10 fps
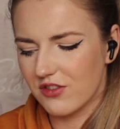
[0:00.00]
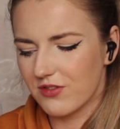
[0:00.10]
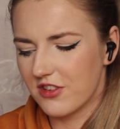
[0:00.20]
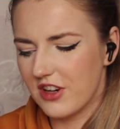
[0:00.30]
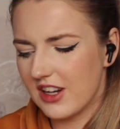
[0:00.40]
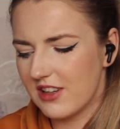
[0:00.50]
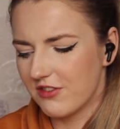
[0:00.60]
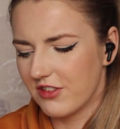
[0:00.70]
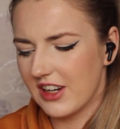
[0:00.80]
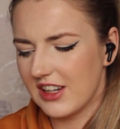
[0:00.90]
It's
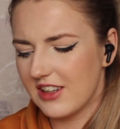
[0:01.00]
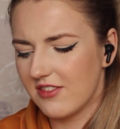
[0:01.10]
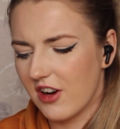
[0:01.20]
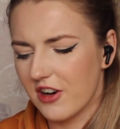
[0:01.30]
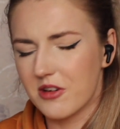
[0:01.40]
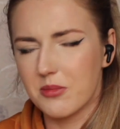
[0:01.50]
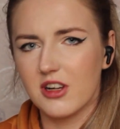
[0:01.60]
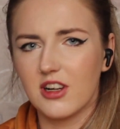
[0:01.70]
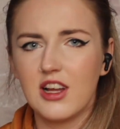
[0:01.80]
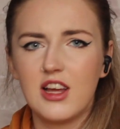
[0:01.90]
really
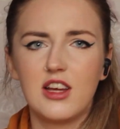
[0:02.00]
horrible.